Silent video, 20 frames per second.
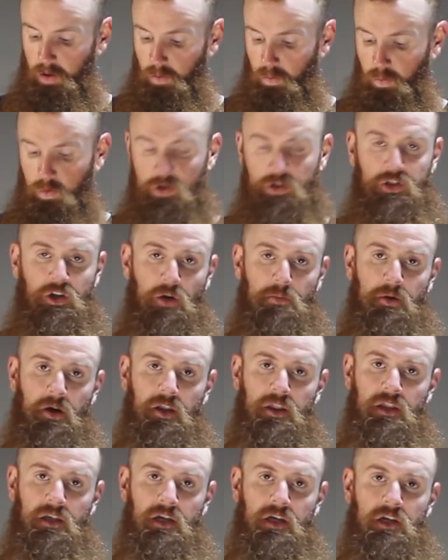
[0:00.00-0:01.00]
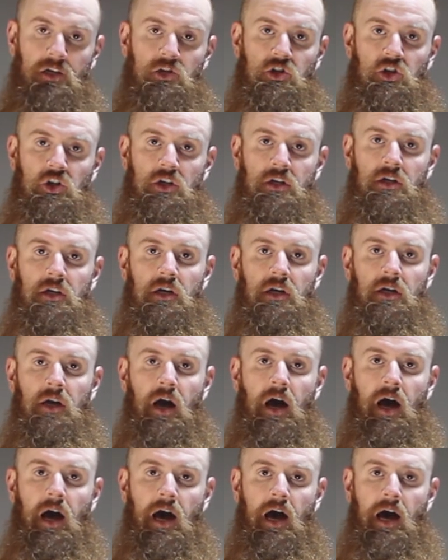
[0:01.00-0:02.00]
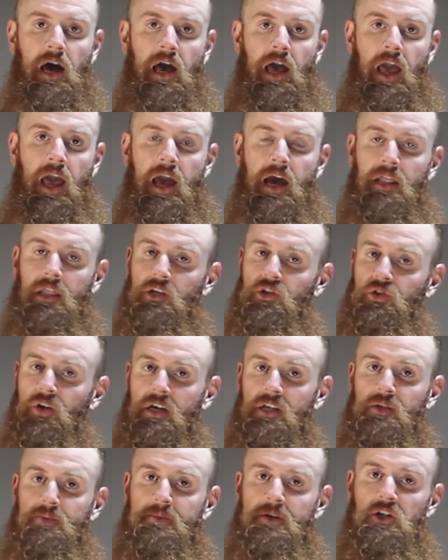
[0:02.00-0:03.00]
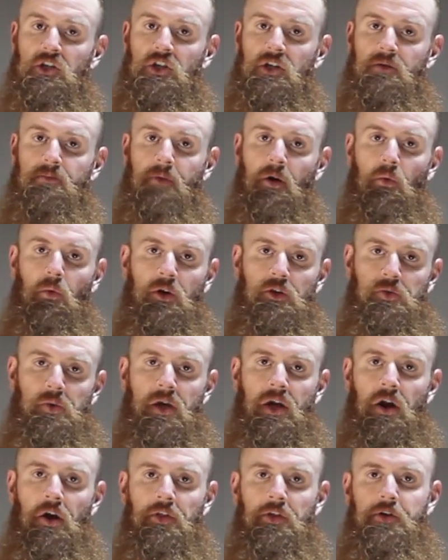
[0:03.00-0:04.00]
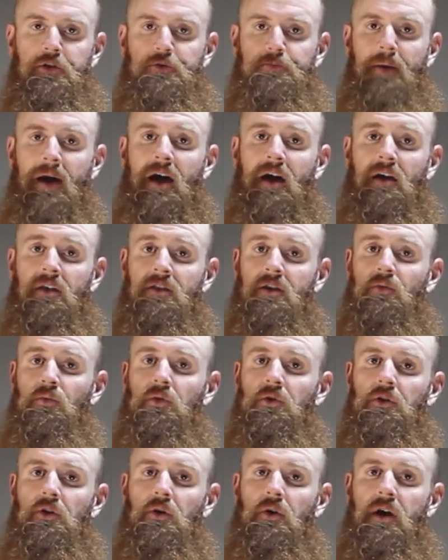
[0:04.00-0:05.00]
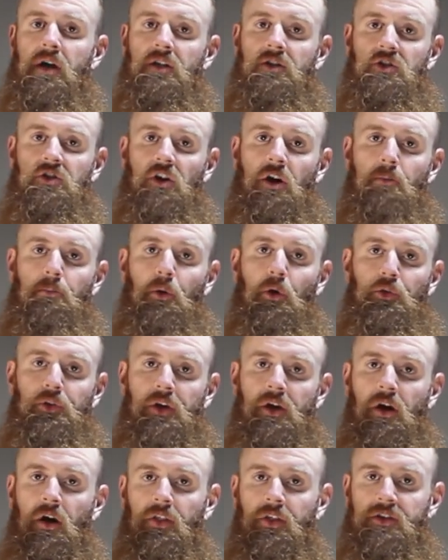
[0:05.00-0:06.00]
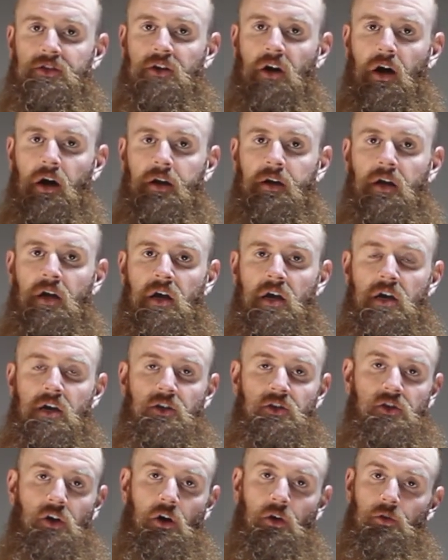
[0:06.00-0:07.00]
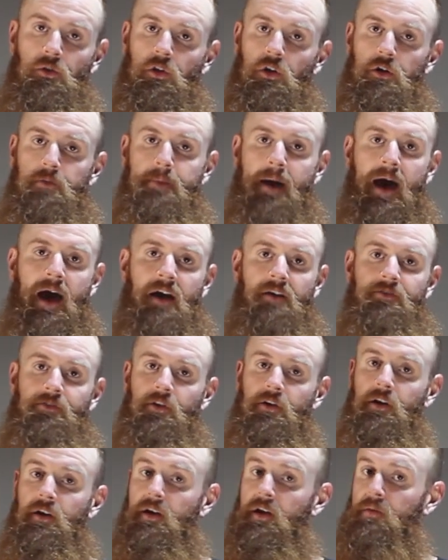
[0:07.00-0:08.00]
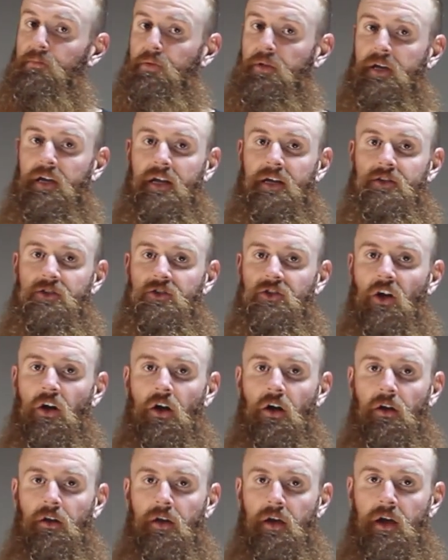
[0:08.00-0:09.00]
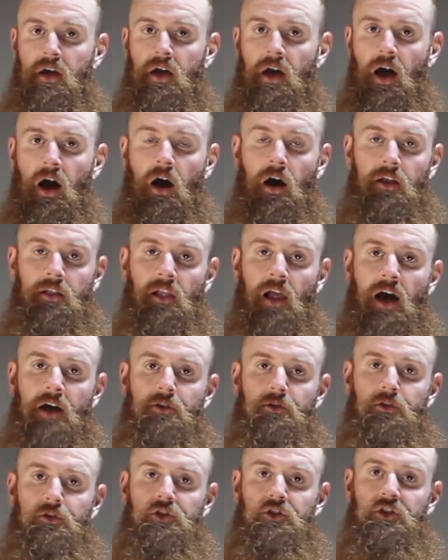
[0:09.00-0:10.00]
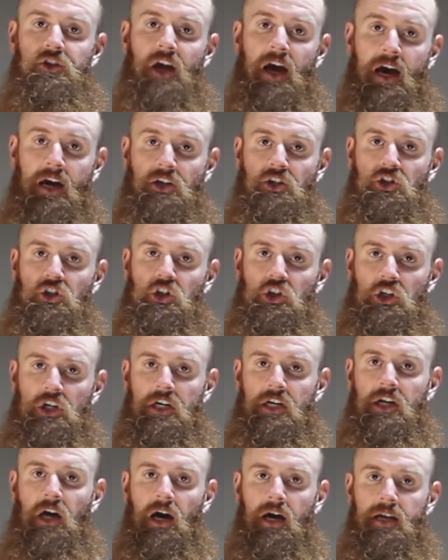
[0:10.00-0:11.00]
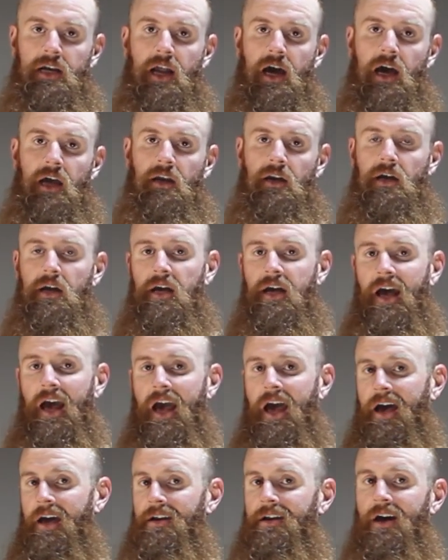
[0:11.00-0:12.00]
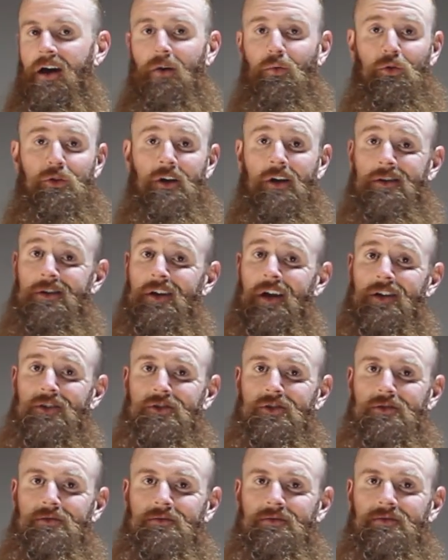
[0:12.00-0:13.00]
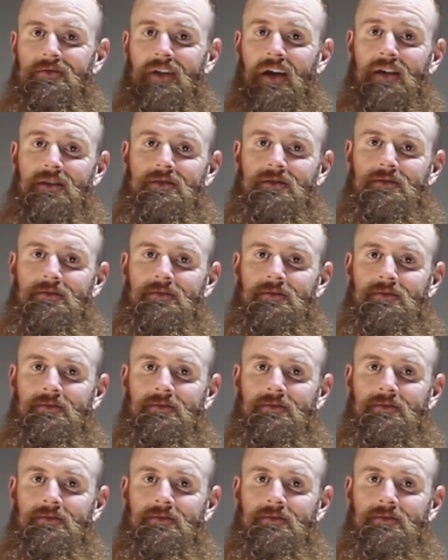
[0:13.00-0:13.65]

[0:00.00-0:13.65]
we're still building the engine and the transmission, but once we get all those back, then we'll go ahead and start bolting all this on. So look back for a complete install on lateral-g.net, and we'll talk to you guys soon. Thanks.